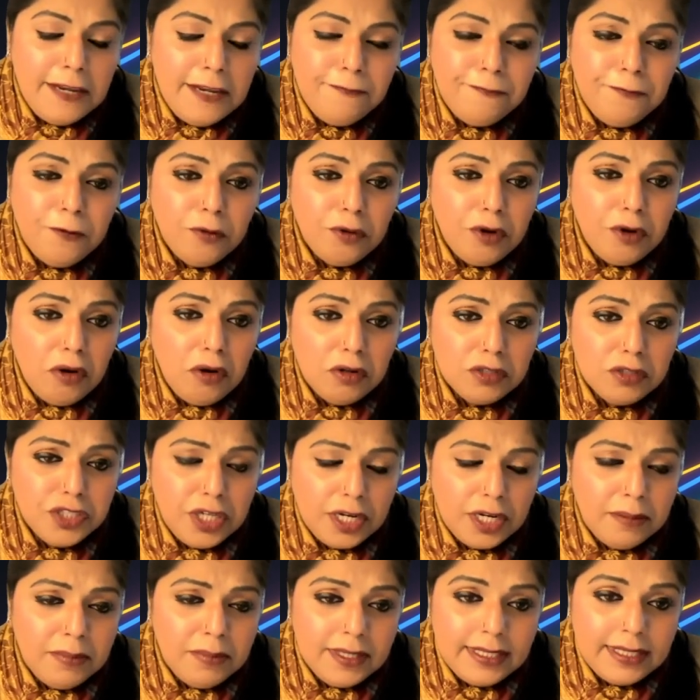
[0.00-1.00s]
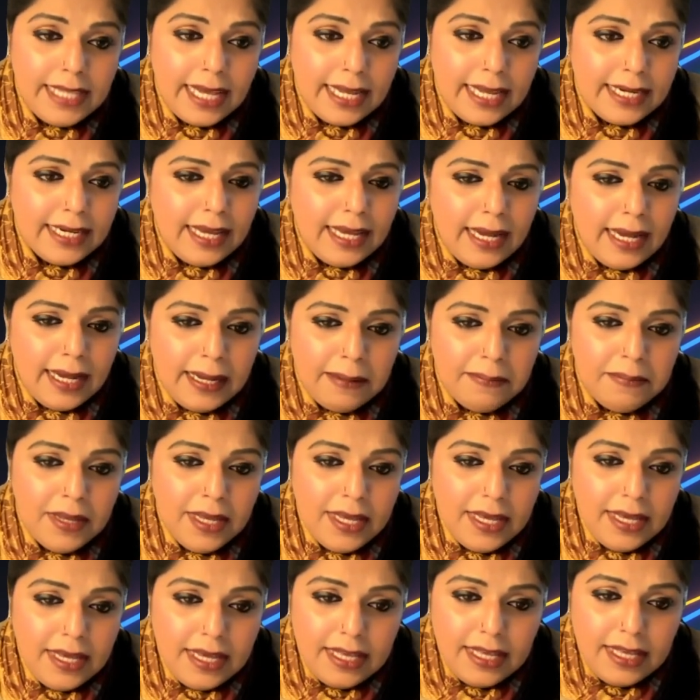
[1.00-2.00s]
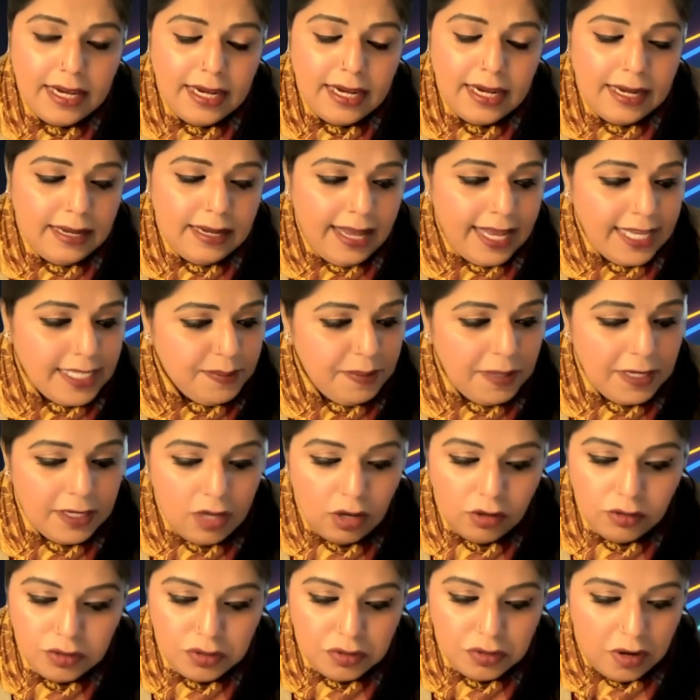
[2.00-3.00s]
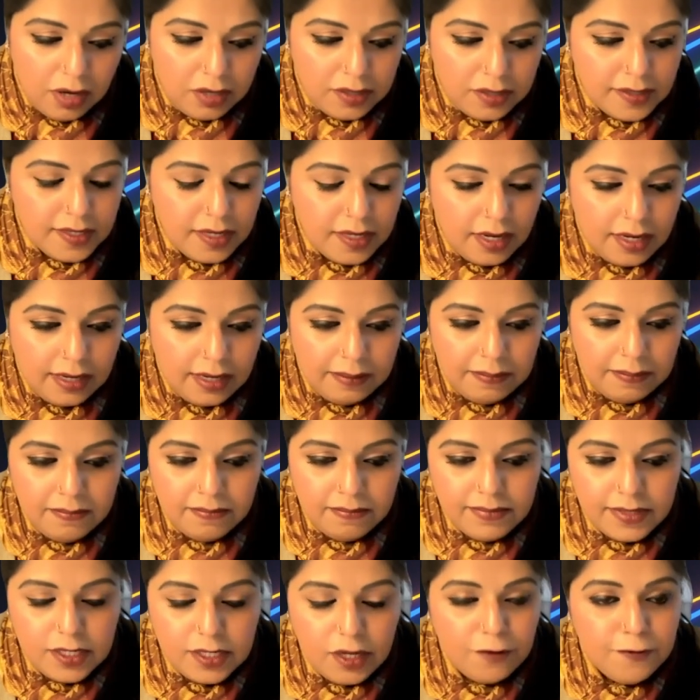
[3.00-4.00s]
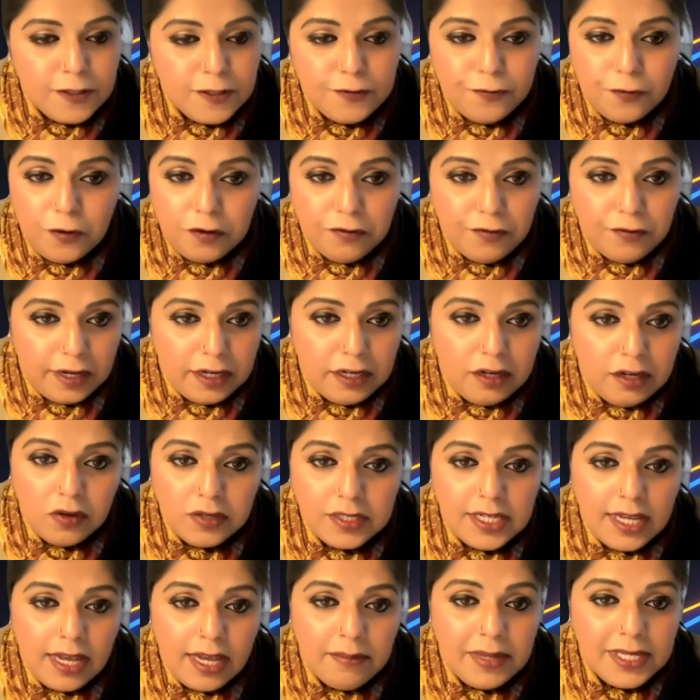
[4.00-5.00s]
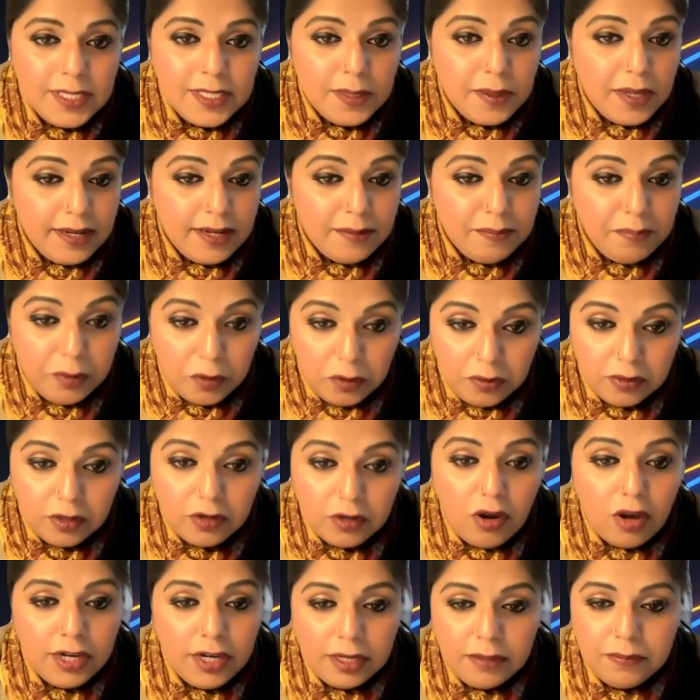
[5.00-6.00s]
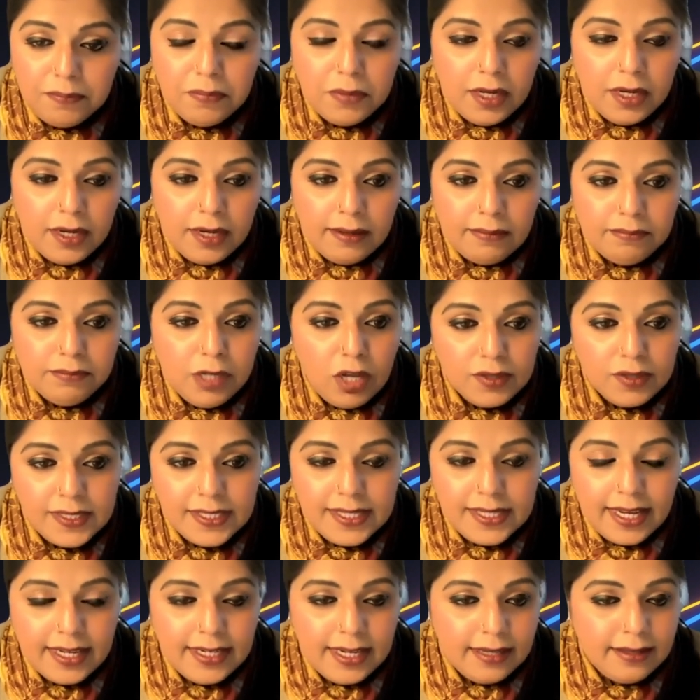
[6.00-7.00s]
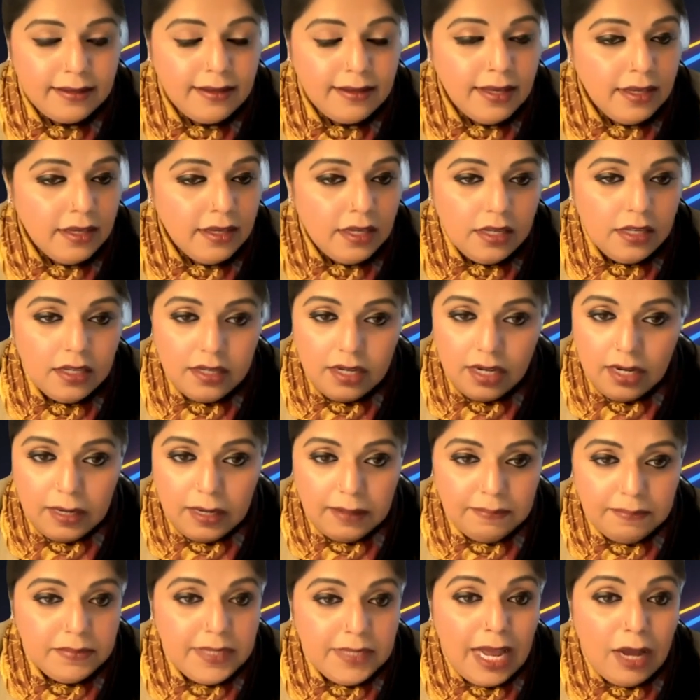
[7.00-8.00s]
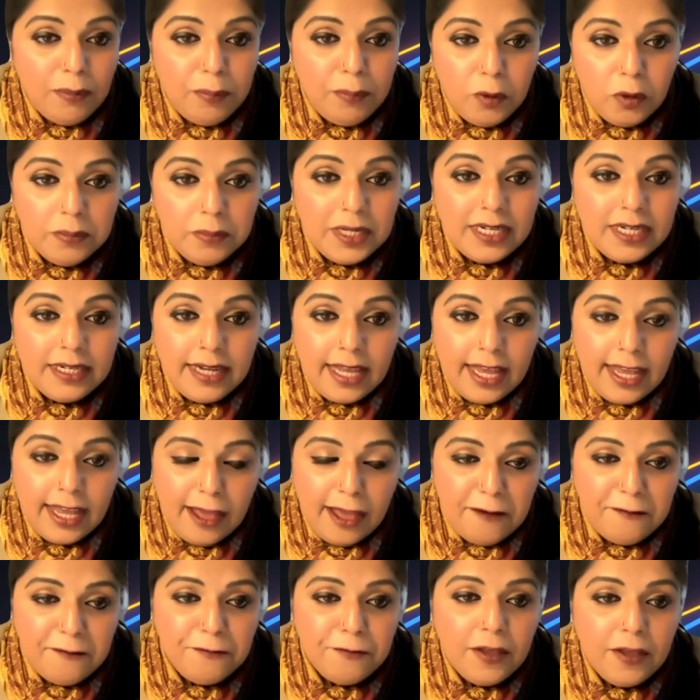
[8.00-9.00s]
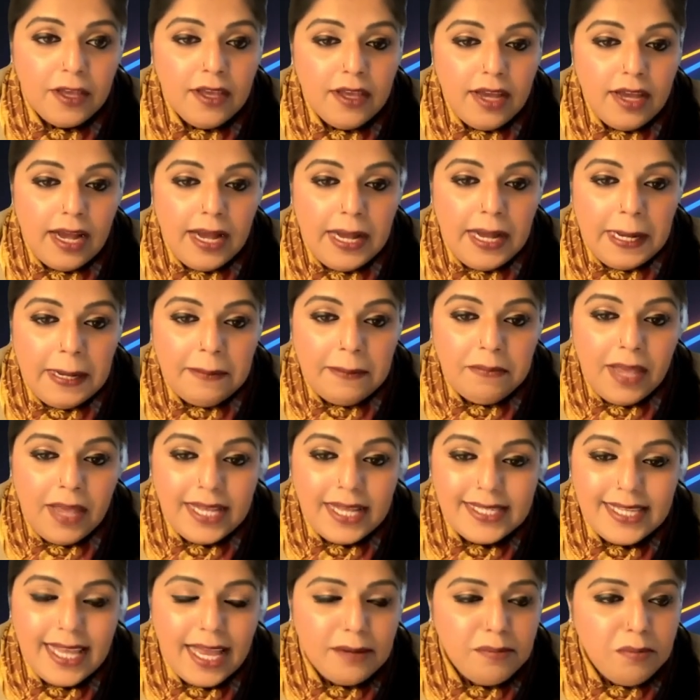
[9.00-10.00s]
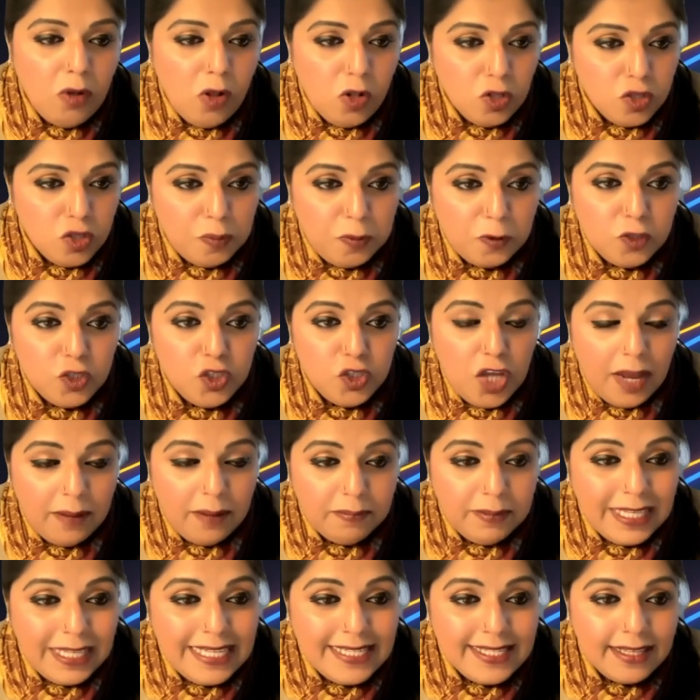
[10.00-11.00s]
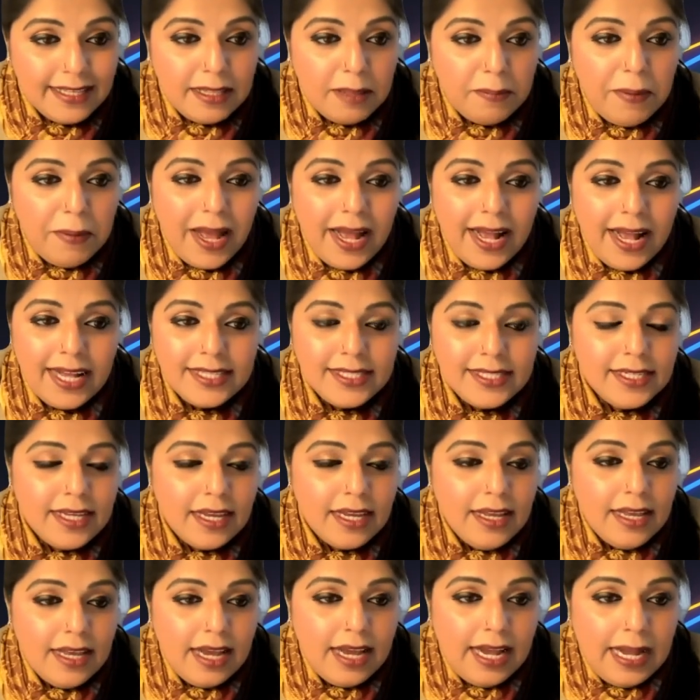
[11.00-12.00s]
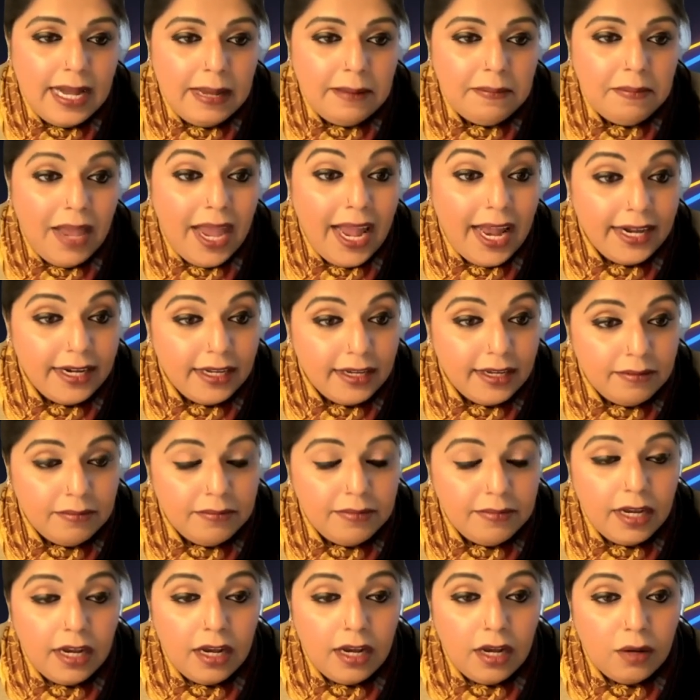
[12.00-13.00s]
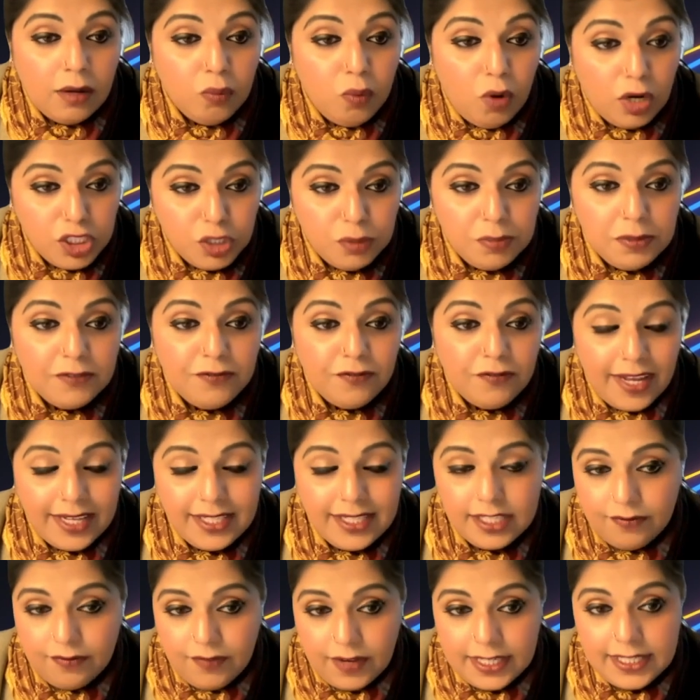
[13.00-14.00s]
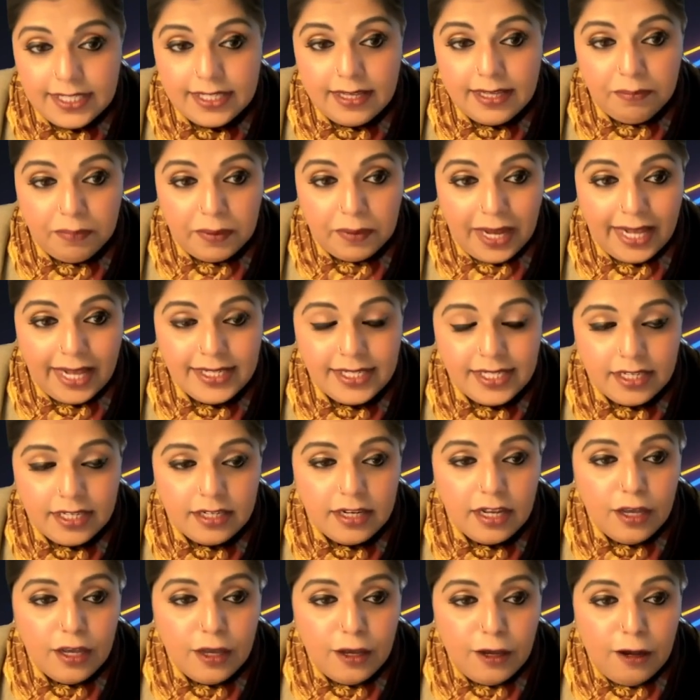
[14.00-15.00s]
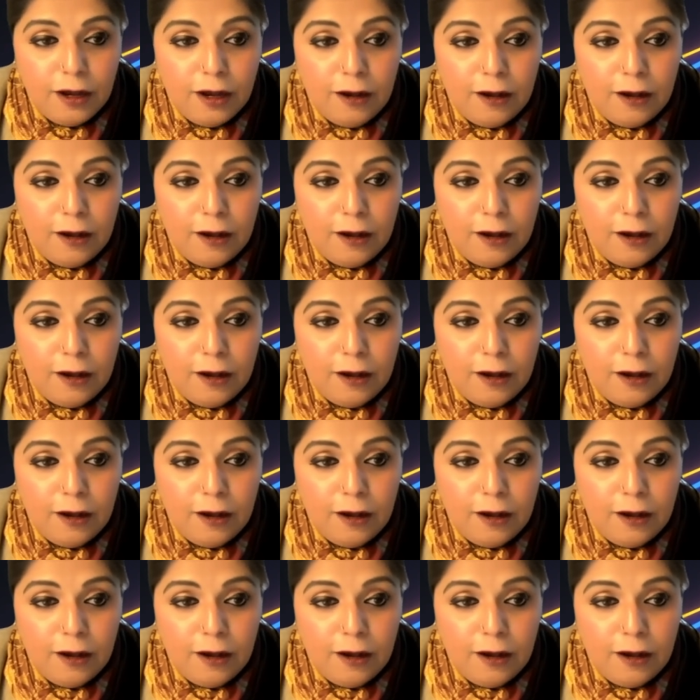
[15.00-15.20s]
84-year-old gentleman that has been known to our service for a very long time, has had chronic long-standing now permanent AF, has had multiple GI bleeds in the past, had a Watchman Flex device implanted